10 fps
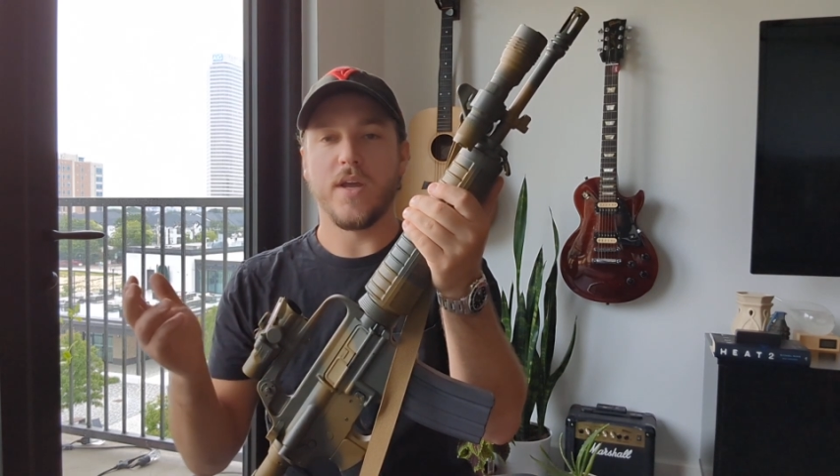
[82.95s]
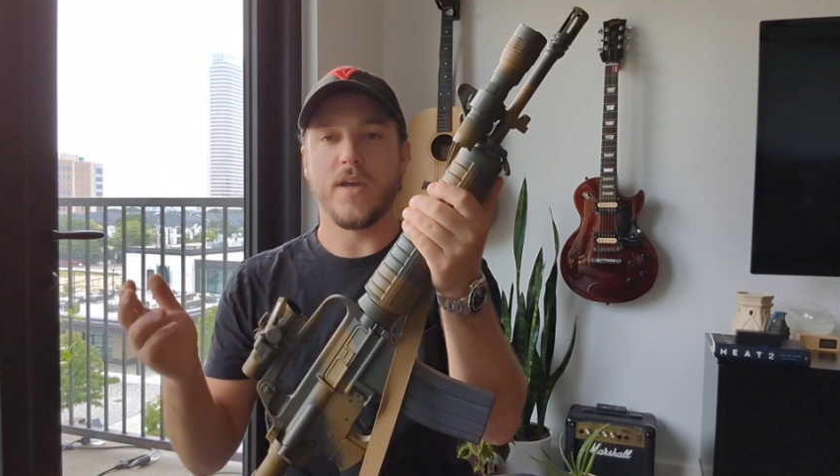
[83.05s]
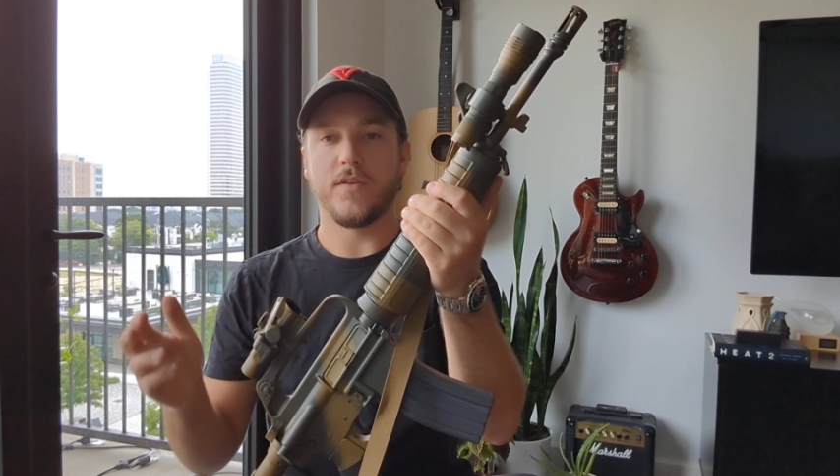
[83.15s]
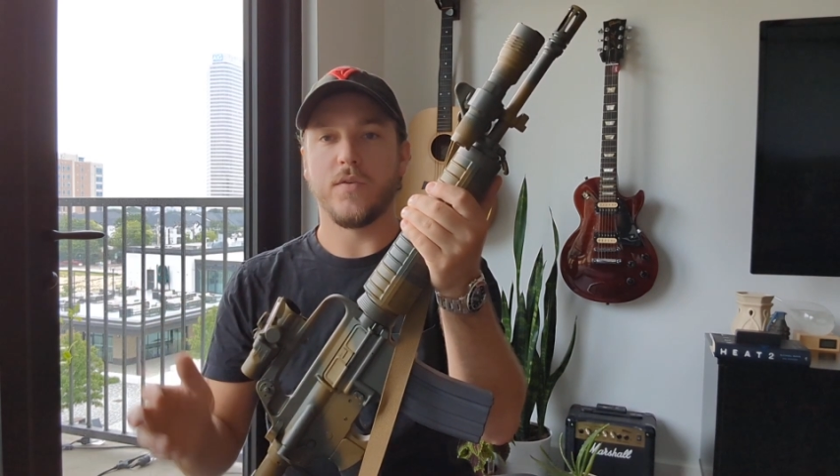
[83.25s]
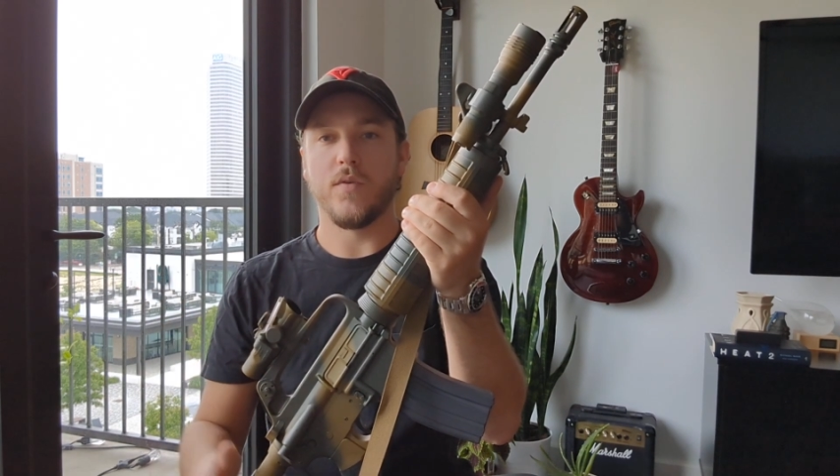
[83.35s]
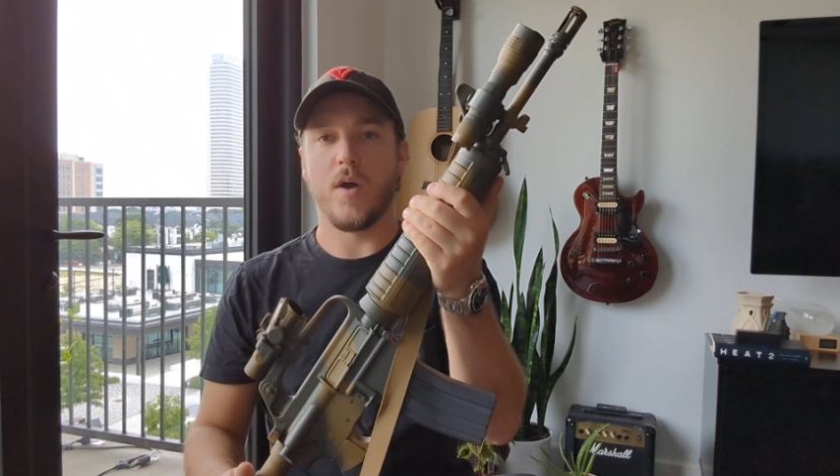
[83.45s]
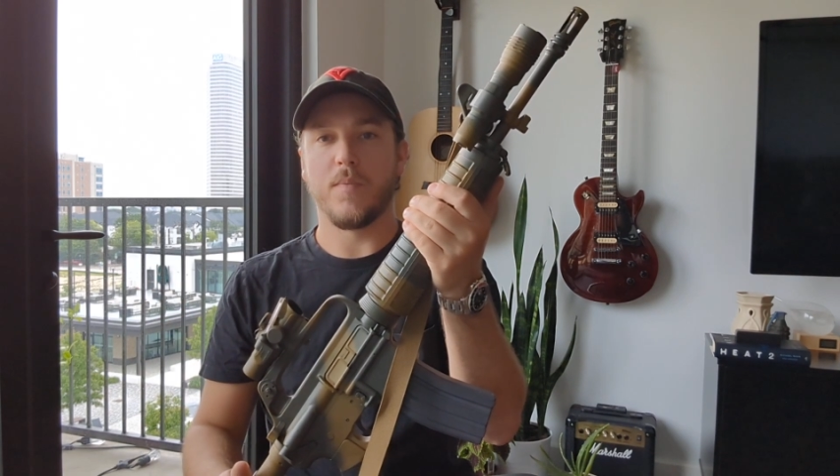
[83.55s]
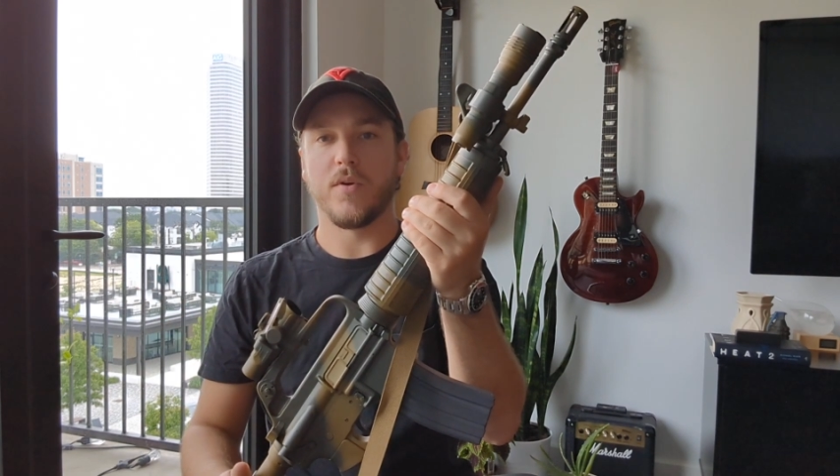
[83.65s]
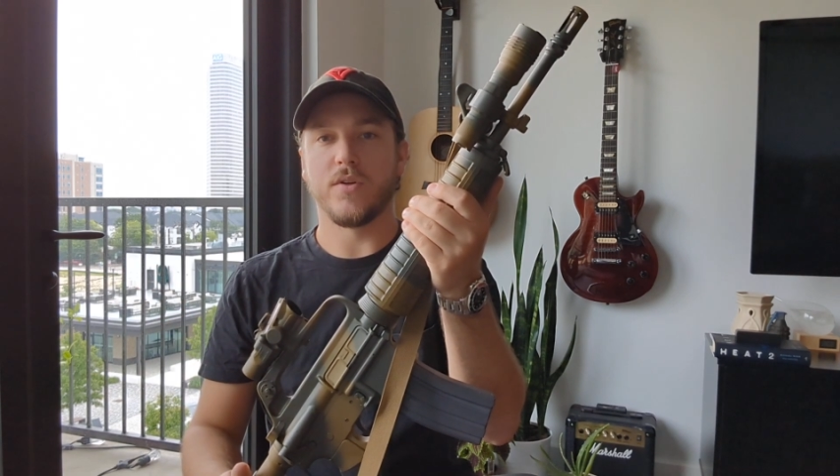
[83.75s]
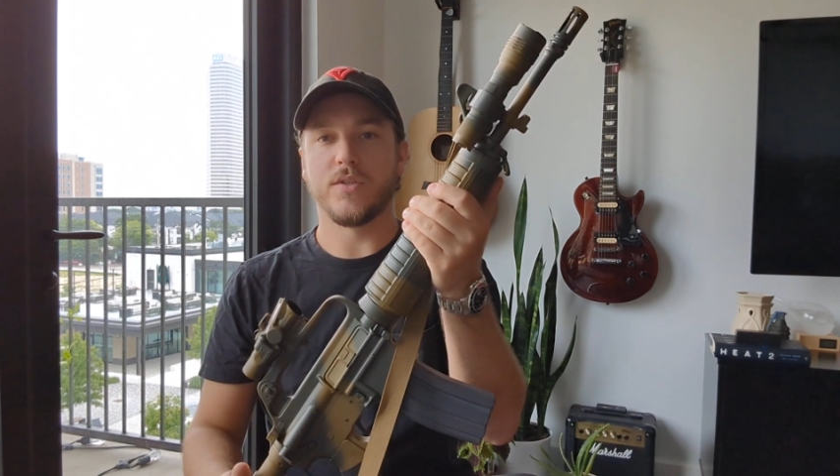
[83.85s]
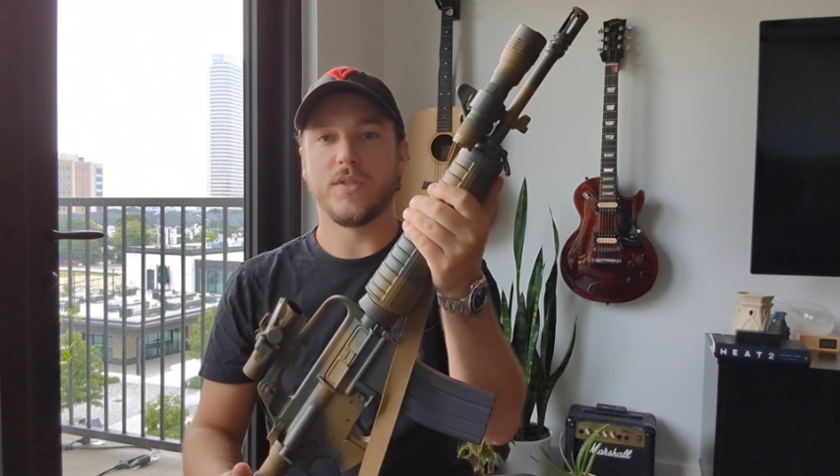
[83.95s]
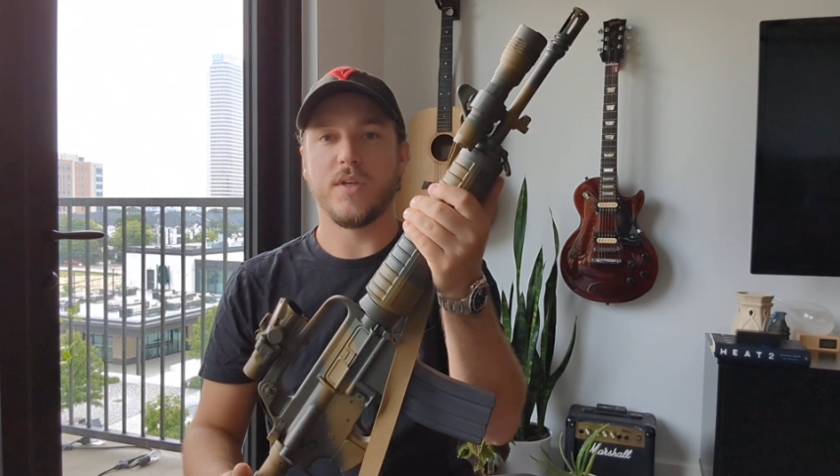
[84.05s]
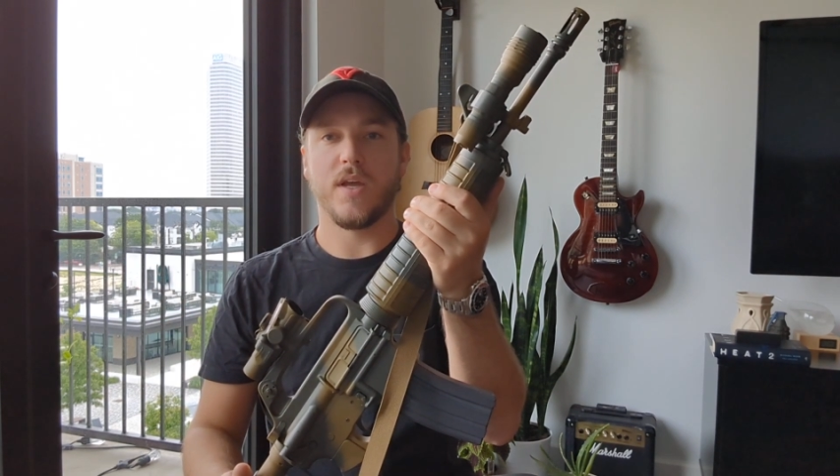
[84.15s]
A2 uppers